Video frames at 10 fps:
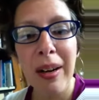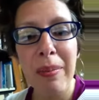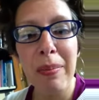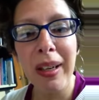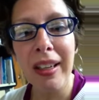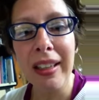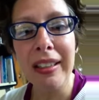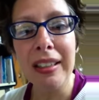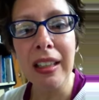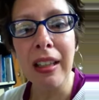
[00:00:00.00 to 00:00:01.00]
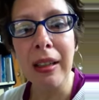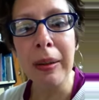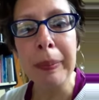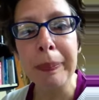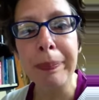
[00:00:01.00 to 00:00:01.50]
but
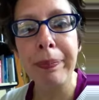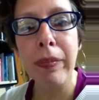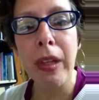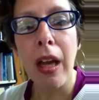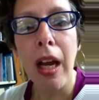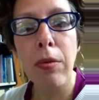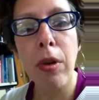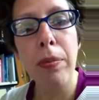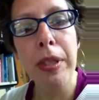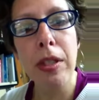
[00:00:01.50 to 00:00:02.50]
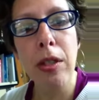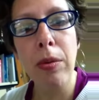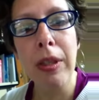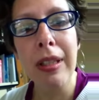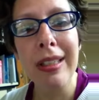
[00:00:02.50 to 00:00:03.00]
I won't be
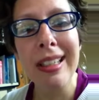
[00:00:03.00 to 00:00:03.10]
doing